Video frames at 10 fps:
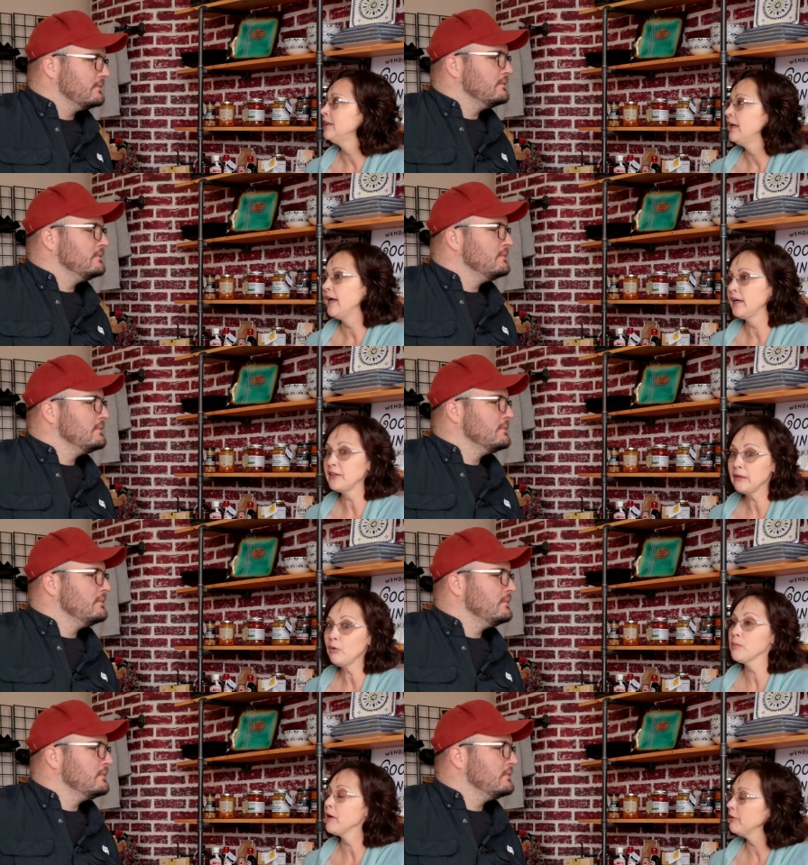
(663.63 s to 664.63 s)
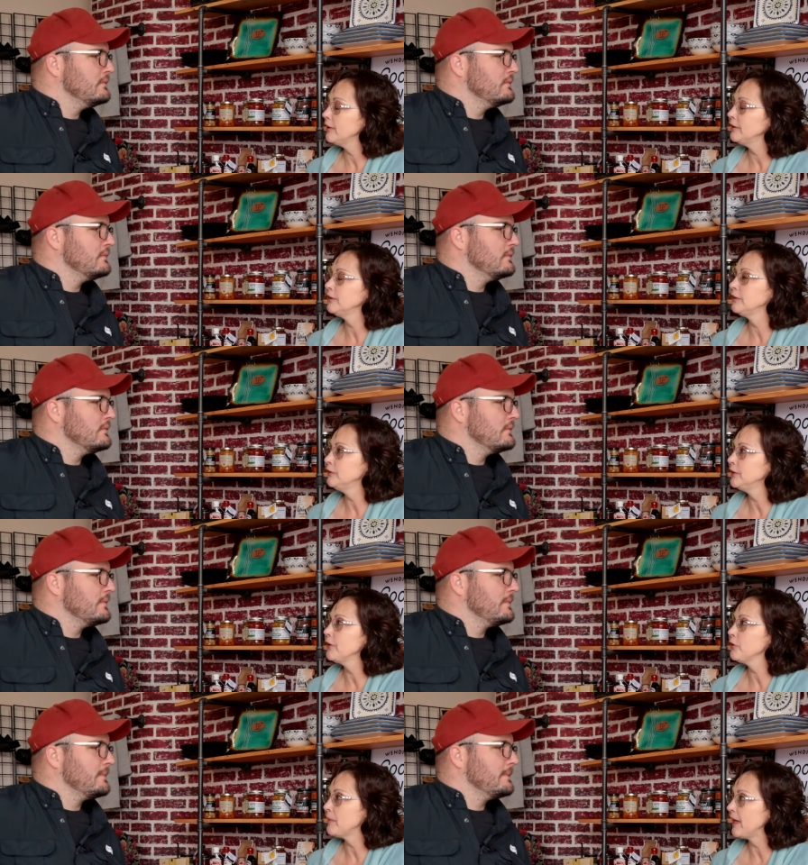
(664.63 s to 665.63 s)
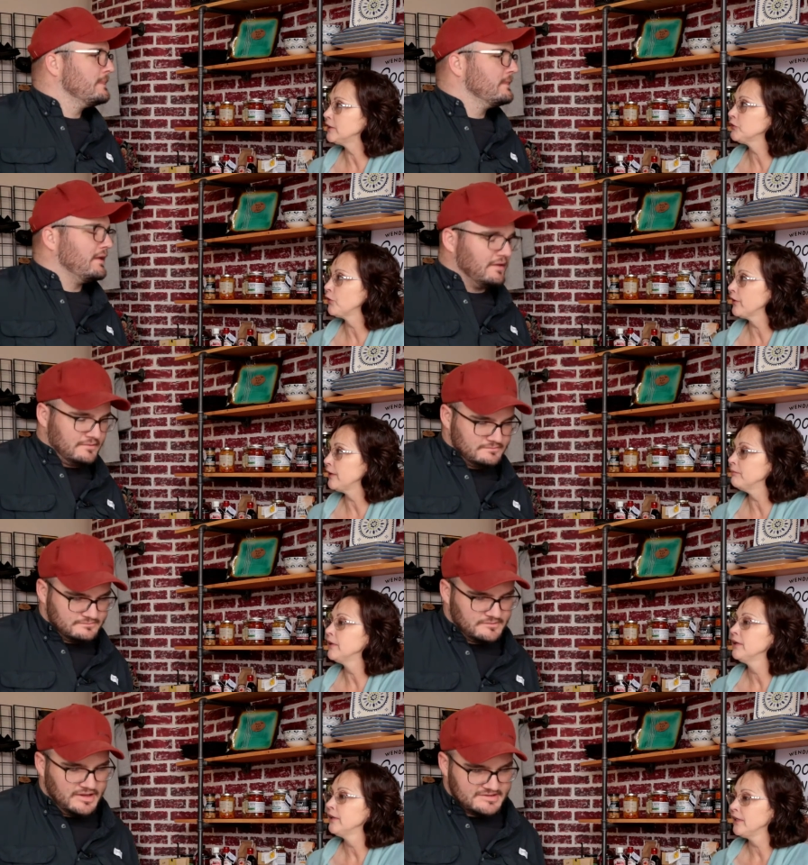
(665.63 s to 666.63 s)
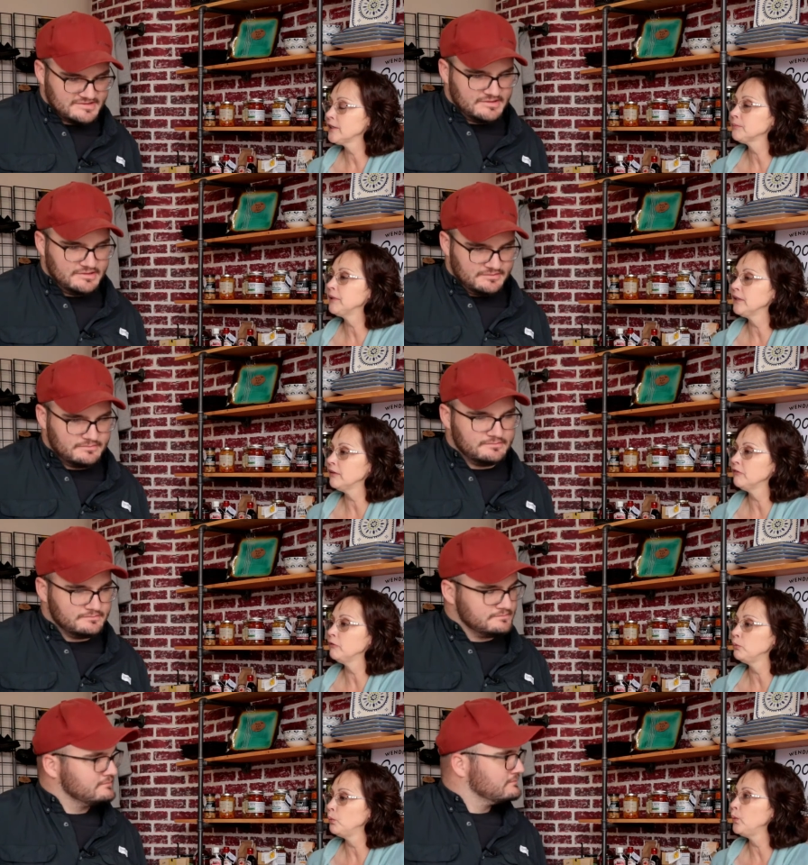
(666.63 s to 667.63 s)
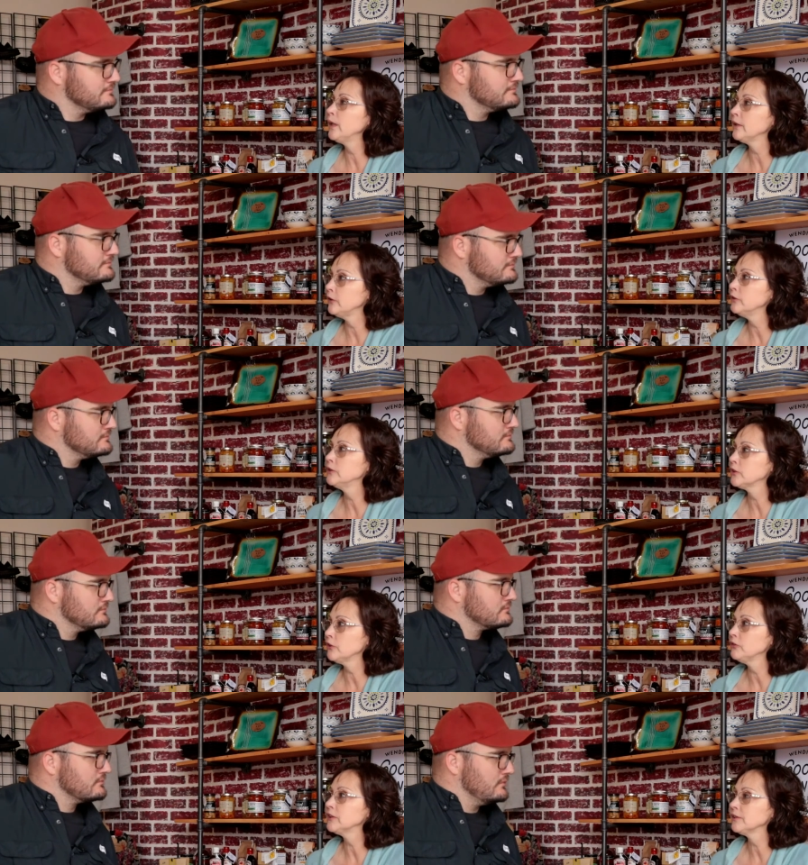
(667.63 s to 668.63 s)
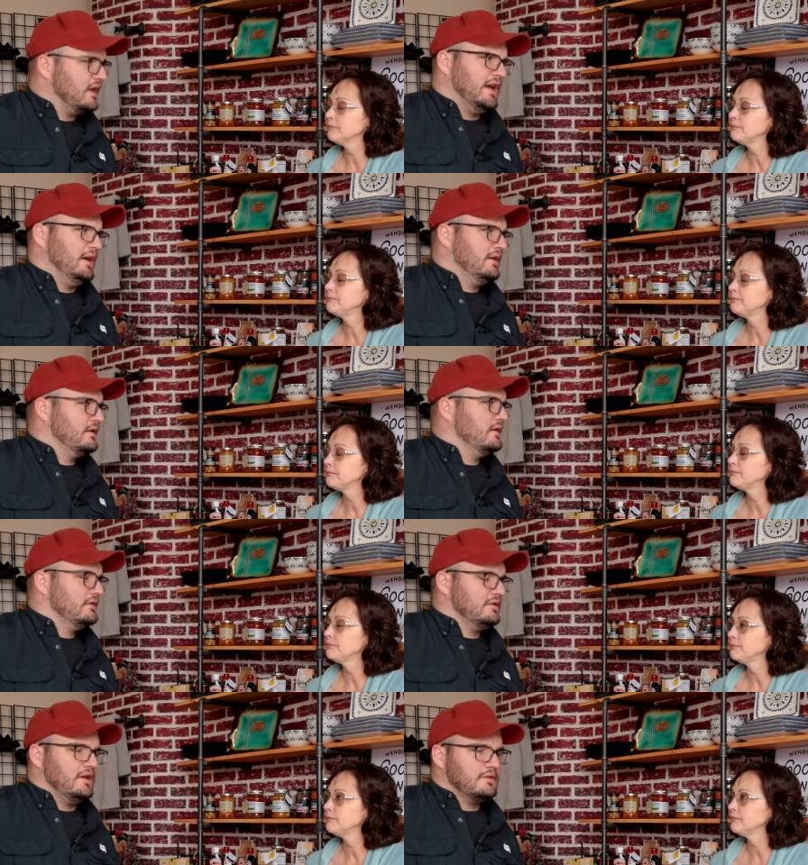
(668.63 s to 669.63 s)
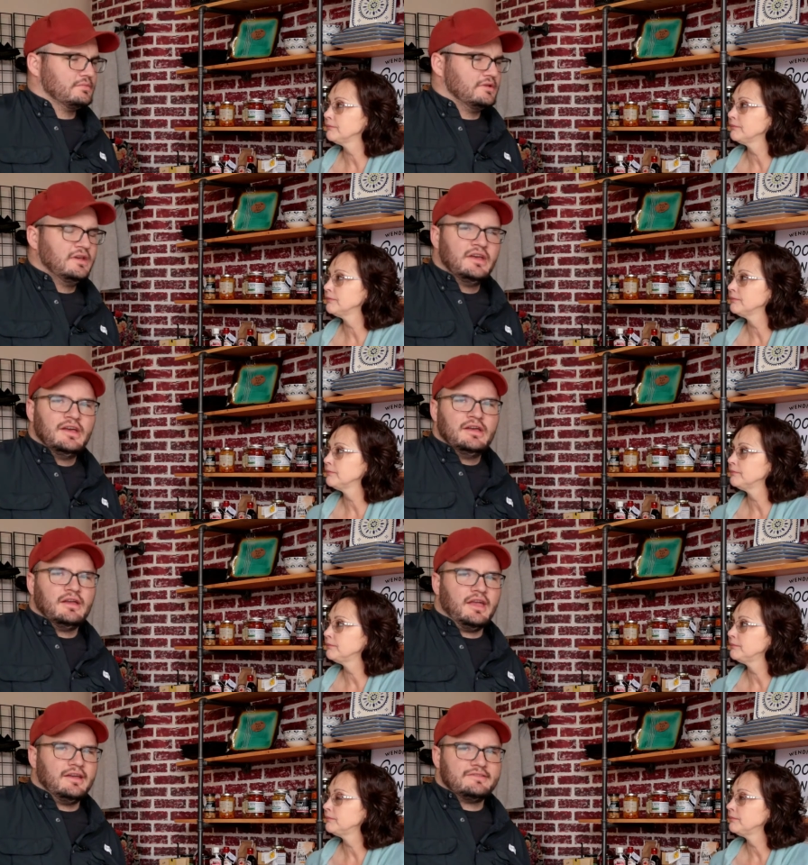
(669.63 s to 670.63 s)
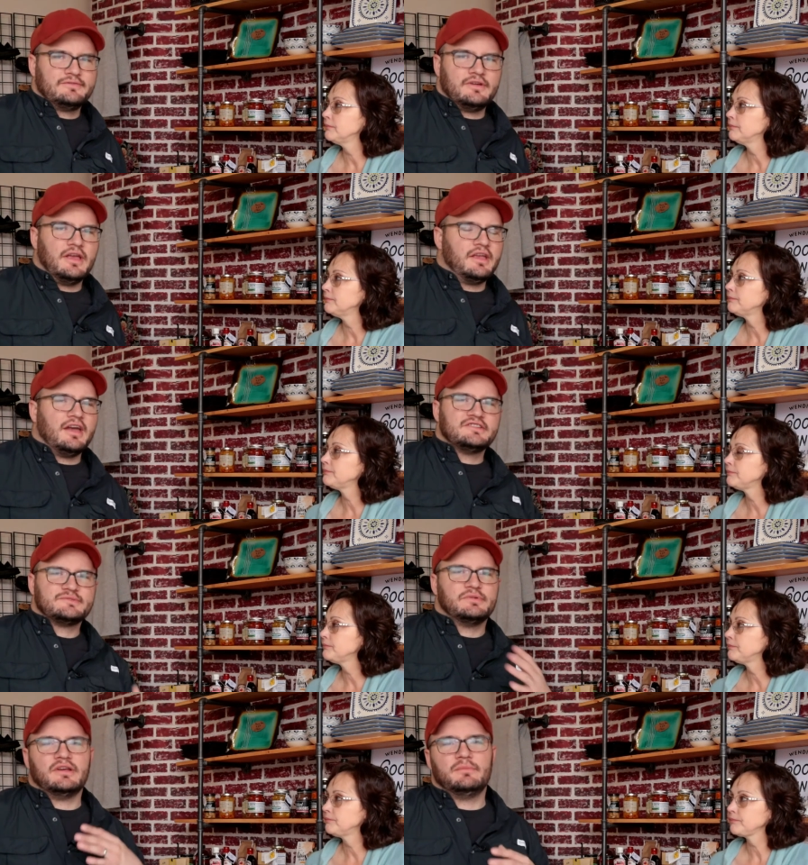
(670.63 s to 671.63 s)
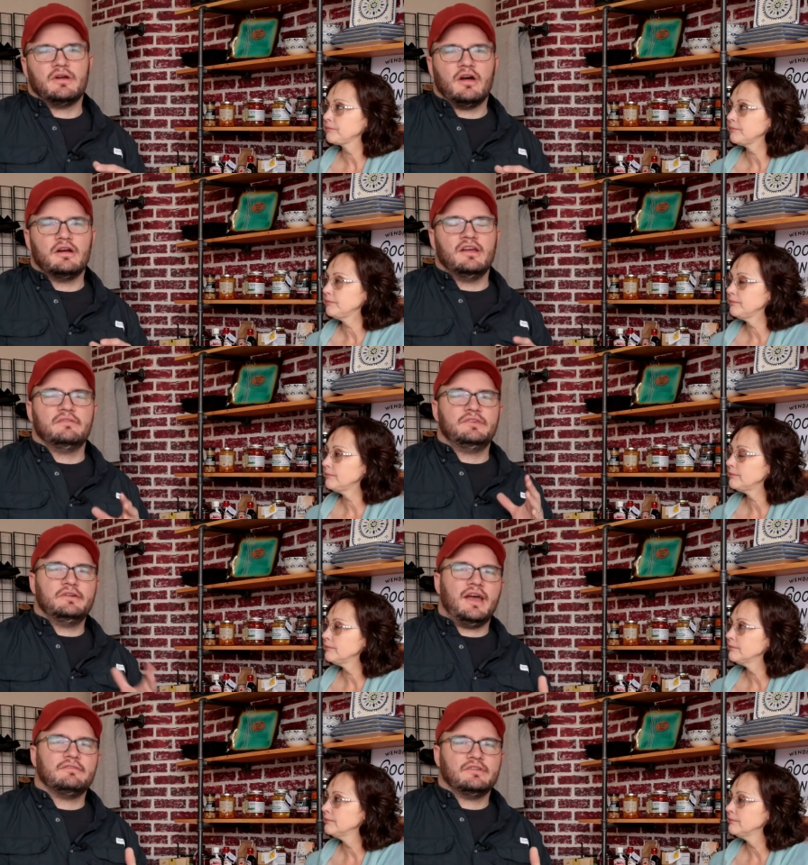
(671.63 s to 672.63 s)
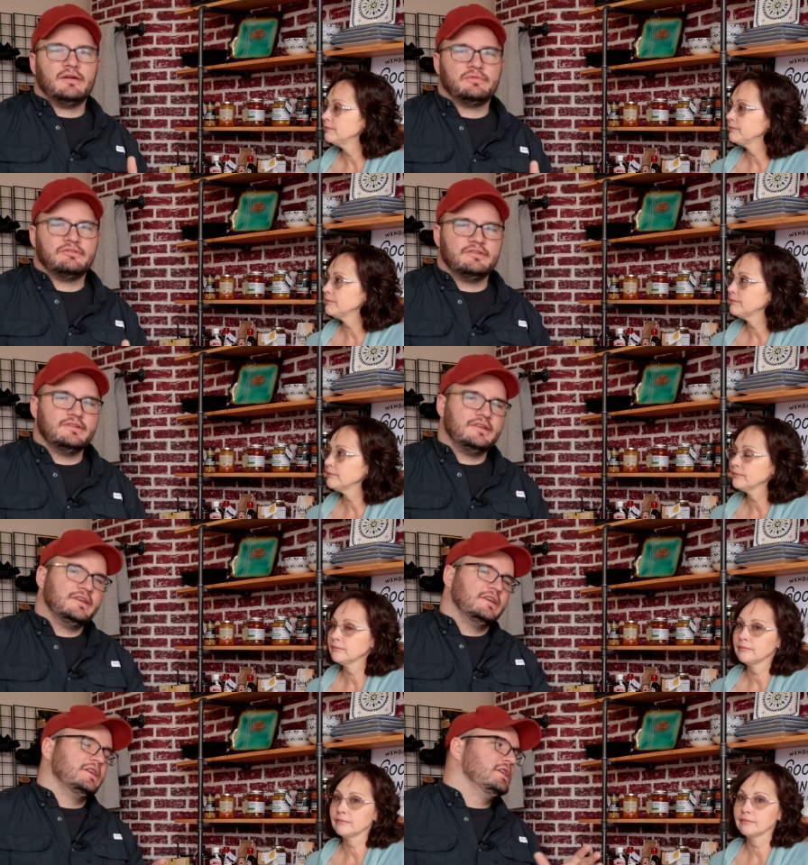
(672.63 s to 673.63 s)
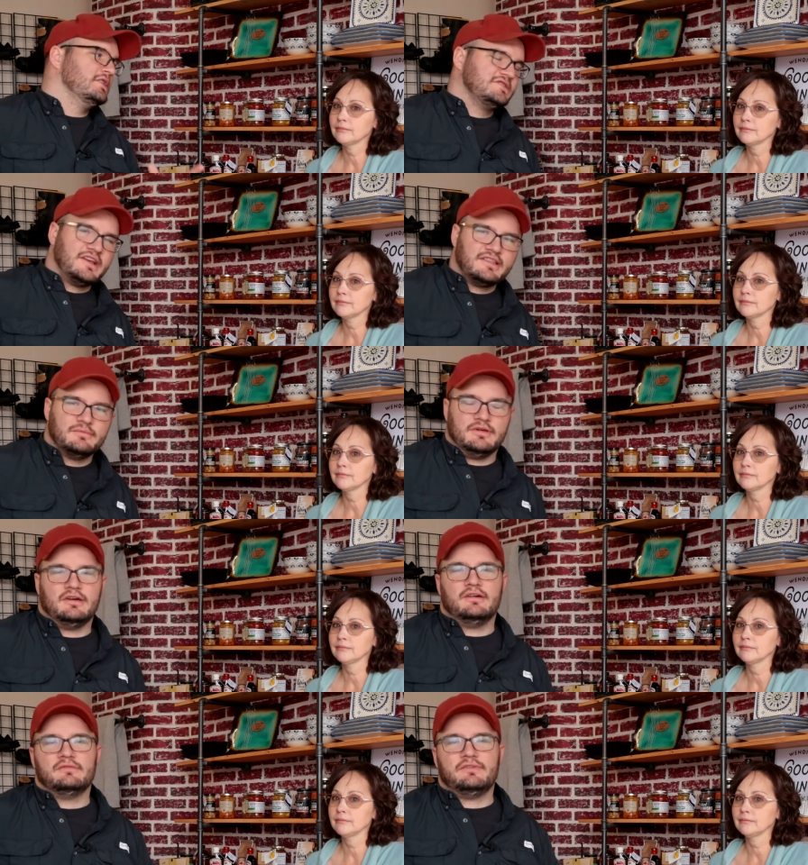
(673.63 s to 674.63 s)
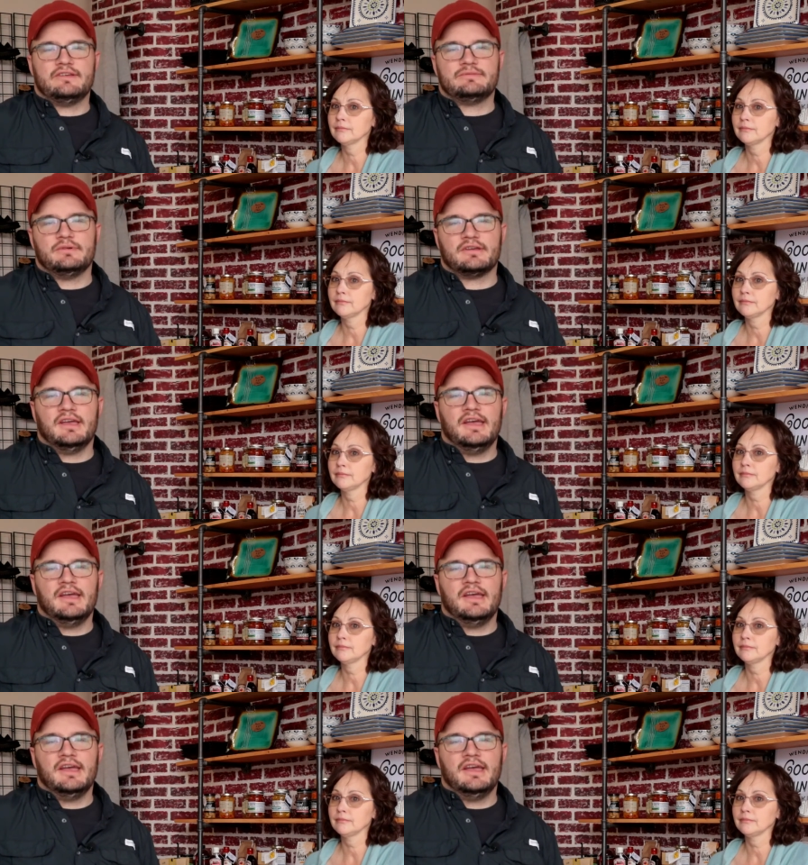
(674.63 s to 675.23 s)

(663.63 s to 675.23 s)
Speaker 1: Mm-hmm. And I think we're about ready to do another batch for them. That's it's been a really good service. Yeah,
Speaker 2: undoubtedly. Guys, God just put on my heart if you have an opportunity, check them out on Facebook